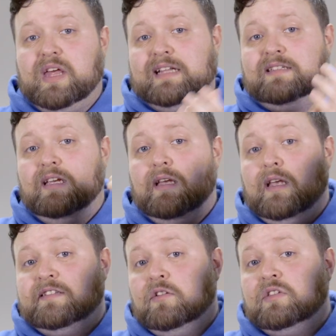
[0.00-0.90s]
that
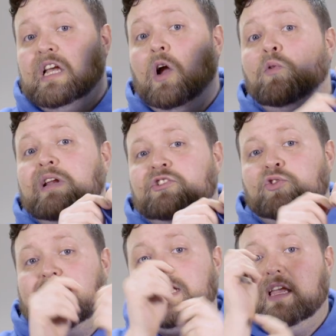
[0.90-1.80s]
is not the only
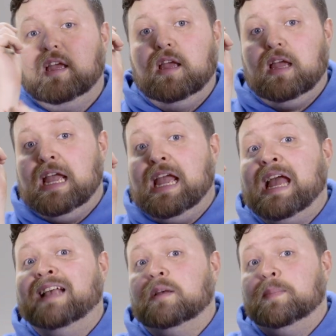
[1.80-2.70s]
trick it
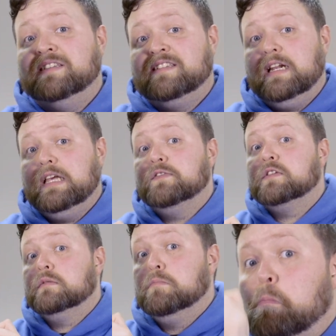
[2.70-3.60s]
has up its sleeves.